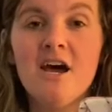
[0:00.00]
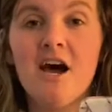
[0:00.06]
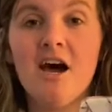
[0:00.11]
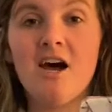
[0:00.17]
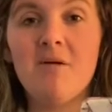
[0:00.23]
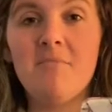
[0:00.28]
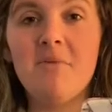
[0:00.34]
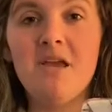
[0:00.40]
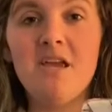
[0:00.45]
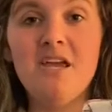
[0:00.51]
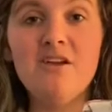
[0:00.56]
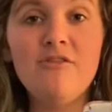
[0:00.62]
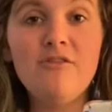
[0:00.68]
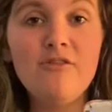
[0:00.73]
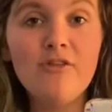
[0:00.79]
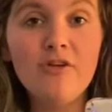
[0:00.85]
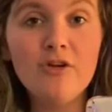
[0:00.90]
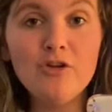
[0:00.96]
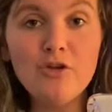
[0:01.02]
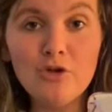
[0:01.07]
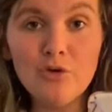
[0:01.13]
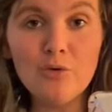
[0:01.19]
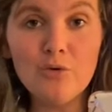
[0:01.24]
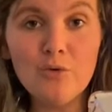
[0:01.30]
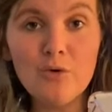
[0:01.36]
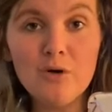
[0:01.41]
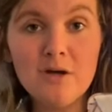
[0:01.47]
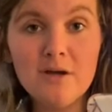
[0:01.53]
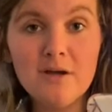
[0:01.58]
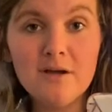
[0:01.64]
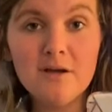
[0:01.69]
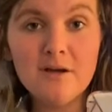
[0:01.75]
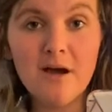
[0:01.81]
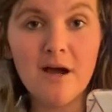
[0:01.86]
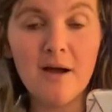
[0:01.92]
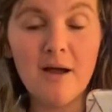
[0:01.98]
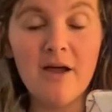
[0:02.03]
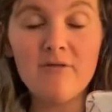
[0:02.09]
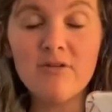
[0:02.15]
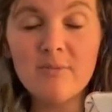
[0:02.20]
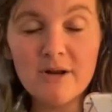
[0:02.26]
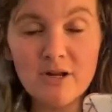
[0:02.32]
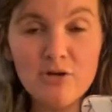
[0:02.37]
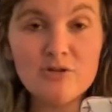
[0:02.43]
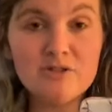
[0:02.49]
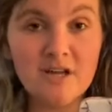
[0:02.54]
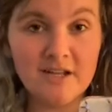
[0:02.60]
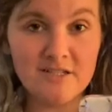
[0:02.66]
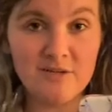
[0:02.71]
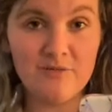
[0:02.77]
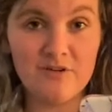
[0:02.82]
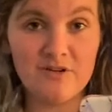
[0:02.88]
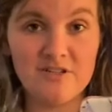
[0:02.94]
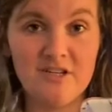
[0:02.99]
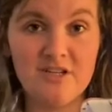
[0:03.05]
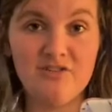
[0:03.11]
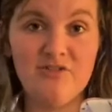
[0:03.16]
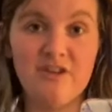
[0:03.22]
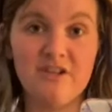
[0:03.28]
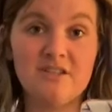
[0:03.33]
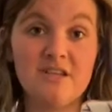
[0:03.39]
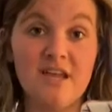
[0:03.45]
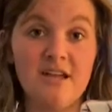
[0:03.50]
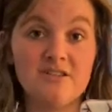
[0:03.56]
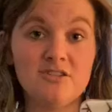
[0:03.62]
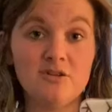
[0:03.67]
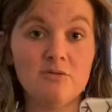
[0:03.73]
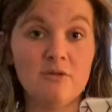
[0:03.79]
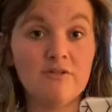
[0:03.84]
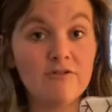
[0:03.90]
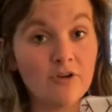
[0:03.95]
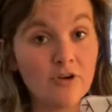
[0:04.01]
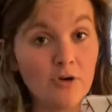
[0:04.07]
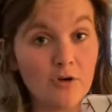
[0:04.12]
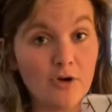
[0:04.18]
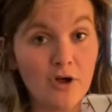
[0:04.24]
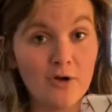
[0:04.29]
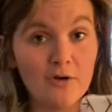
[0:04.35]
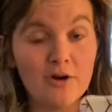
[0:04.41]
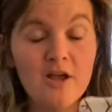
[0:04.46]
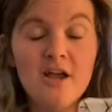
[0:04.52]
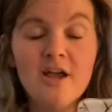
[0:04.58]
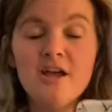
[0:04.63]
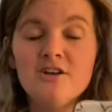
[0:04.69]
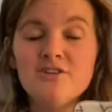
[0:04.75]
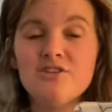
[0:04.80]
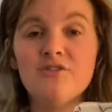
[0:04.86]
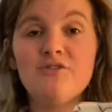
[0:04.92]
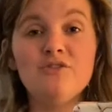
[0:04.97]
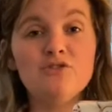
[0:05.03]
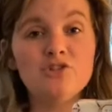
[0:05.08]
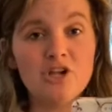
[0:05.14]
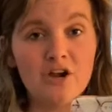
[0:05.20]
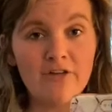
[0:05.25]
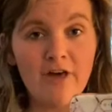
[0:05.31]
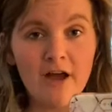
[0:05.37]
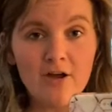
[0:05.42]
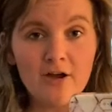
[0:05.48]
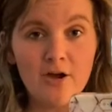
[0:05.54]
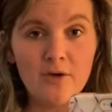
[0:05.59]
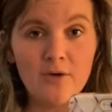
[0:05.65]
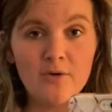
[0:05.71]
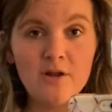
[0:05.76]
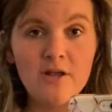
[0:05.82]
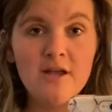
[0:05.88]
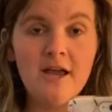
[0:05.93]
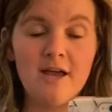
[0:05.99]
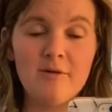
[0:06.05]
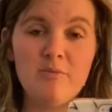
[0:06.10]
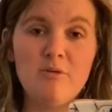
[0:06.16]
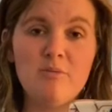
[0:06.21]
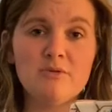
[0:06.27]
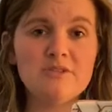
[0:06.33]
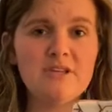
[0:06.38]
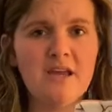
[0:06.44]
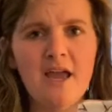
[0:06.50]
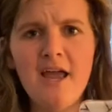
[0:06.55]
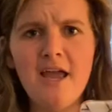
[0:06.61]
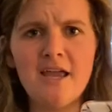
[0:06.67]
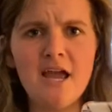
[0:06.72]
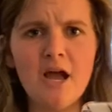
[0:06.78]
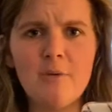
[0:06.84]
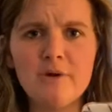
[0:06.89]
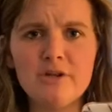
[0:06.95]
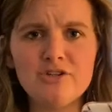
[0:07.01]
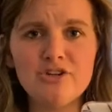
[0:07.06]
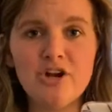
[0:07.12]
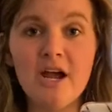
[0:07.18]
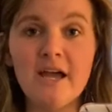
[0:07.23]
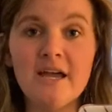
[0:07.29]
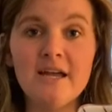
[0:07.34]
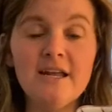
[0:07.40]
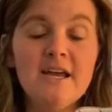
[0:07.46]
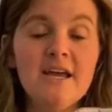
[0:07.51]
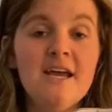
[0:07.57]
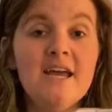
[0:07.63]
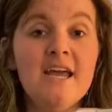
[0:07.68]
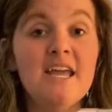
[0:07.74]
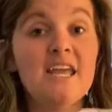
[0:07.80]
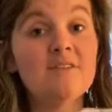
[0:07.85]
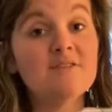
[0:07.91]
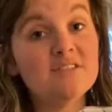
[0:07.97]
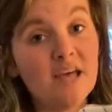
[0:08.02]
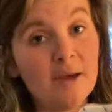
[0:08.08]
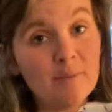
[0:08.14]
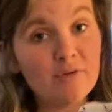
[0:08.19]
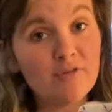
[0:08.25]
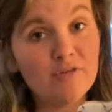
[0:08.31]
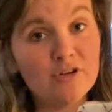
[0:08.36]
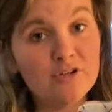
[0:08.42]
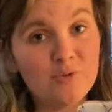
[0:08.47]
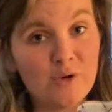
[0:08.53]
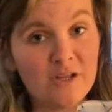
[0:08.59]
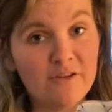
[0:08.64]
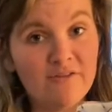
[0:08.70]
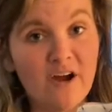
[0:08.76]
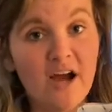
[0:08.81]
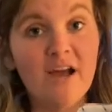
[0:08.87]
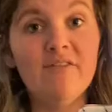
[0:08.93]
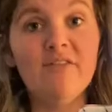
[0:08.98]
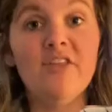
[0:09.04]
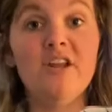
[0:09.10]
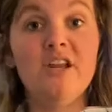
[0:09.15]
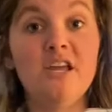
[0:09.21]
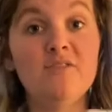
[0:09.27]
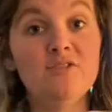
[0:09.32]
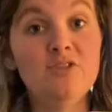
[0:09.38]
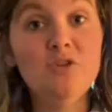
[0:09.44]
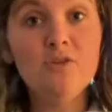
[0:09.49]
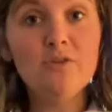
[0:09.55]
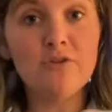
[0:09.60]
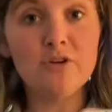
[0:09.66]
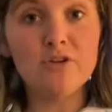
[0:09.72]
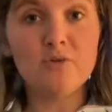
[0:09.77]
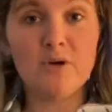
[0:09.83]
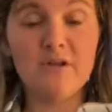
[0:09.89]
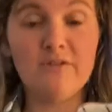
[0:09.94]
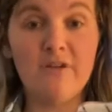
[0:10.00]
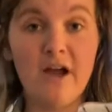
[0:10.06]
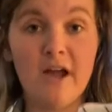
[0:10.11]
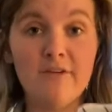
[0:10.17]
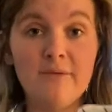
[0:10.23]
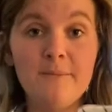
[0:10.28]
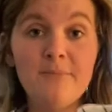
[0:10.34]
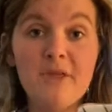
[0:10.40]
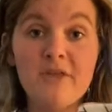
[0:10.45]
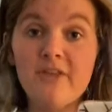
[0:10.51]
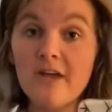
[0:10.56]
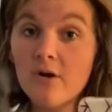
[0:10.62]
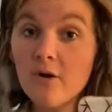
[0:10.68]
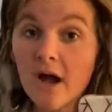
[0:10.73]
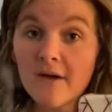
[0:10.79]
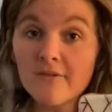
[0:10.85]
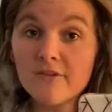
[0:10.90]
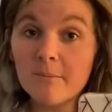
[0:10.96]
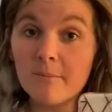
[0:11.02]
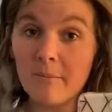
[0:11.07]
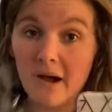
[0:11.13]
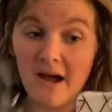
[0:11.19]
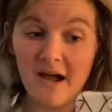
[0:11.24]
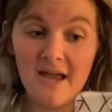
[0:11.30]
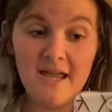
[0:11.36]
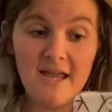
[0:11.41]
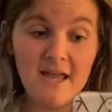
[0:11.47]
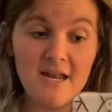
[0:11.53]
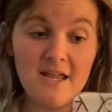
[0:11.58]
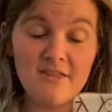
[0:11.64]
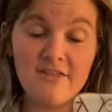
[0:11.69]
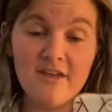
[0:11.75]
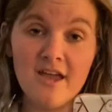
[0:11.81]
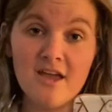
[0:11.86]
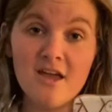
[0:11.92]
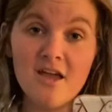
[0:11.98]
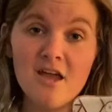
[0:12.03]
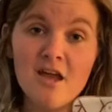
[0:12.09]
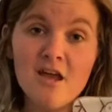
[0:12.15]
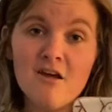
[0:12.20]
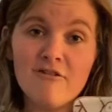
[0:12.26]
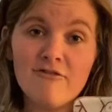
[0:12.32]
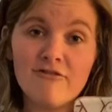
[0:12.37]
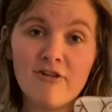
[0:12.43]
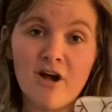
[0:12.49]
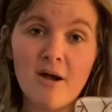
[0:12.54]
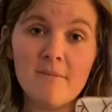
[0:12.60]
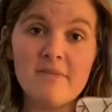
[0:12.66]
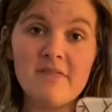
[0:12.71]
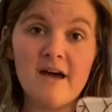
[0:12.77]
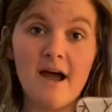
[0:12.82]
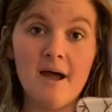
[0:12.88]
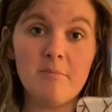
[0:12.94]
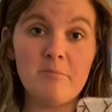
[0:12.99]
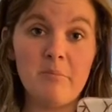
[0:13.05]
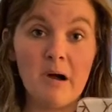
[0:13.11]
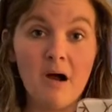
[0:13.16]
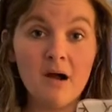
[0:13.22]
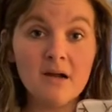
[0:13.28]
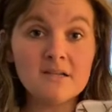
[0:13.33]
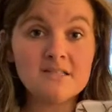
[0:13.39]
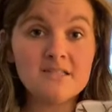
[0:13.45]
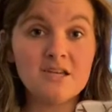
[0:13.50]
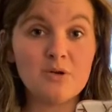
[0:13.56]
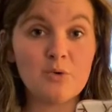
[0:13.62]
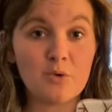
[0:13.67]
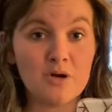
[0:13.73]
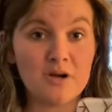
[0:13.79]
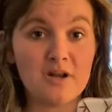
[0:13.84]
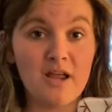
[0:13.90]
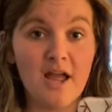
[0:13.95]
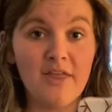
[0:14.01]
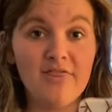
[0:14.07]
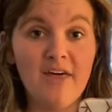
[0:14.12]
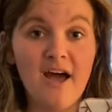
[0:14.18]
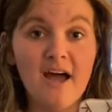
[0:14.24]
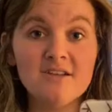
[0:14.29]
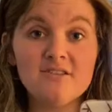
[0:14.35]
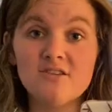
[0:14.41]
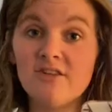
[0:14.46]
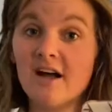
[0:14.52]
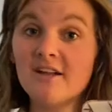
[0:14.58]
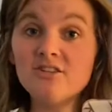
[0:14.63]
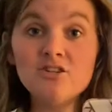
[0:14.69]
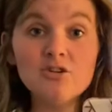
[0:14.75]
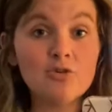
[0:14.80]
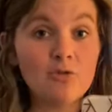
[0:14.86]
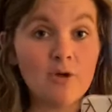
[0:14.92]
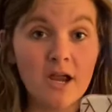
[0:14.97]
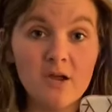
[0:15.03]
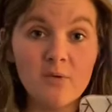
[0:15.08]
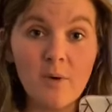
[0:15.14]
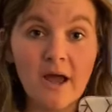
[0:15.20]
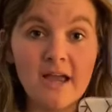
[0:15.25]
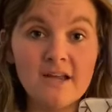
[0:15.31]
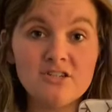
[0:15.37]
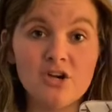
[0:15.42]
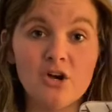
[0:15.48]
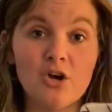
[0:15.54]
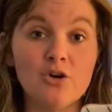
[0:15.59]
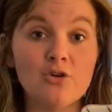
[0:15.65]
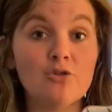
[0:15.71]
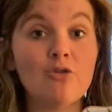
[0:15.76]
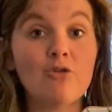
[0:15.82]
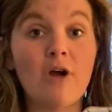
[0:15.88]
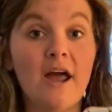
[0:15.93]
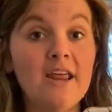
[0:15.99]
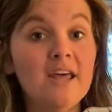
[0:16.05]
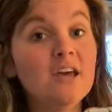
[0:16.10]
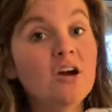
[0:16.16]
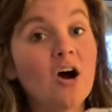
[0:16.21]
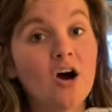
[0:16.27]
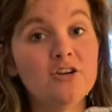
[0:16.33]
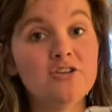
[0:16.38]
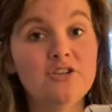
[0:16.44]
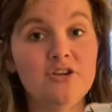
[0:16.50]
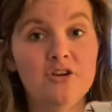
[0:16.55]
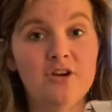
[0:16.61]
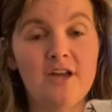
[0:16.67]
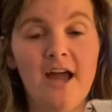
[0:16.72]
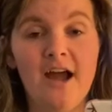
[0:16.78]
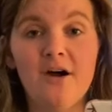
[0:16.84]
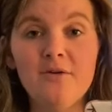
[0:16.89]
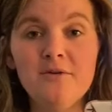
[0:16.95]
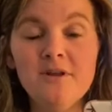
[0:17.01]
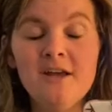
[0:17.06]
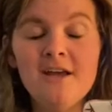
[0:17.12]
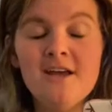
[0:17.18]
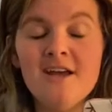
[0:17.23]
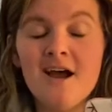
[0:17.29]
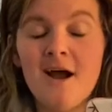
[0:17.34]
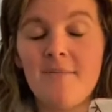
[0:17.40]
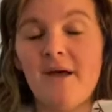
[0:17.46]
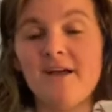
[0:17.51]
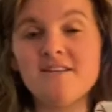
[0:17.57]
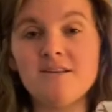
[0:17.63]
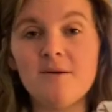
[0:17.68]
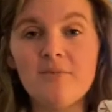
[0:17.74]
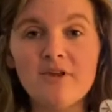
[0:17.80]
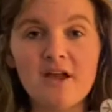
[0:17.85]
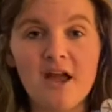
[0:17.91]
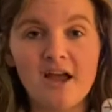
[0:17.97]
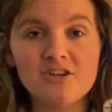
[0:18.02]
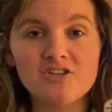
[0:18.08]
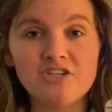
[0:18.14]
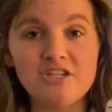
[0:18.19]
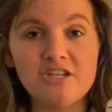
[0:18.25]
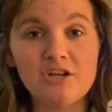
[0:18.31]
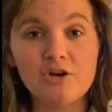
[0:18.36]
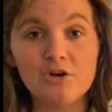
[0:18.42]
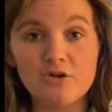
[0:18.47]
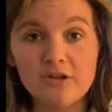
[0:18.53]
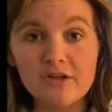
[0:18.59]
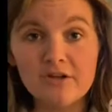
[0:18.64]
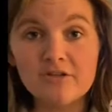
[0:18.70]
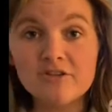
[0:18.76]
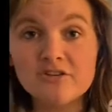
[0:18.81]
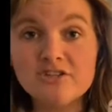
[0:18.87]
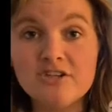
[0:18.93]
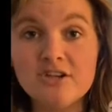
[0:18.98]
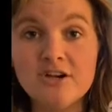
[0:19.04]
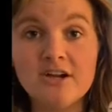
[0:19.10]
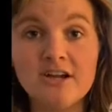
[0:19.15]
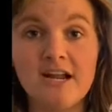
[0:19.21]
If you everybody who signs up for Stitchfix gets a referral code. So if you share that code and people say, hey, I want to try it, it gives them a free 25 and then it gives you a free 25. Now they don't have to buy anything from that box in order to get that. So that's a great way to earn credit onto your account. And that's something I actually did earlier this year.